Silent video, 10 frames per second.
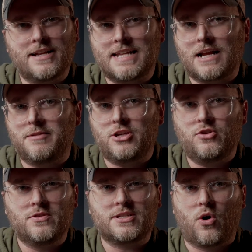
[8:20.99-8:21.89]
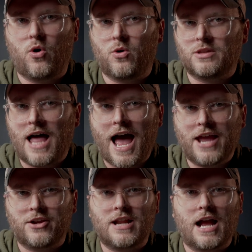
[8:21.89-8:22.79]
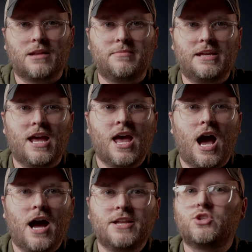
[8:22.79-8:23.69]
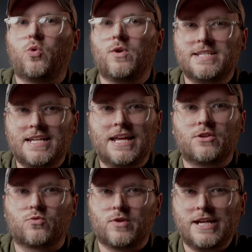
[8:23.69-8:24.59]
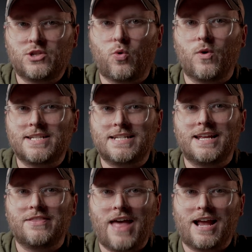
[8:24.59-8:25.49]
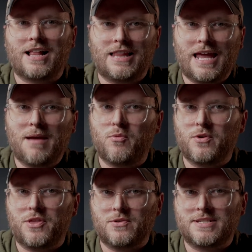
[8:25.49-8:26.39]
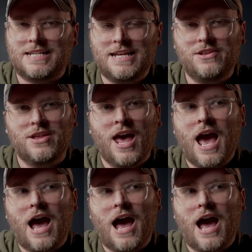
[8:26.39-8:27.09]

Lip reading: it's not gonna be used a whole lot, you're not gonna be untwisting and retwisting that clamp with those teeth,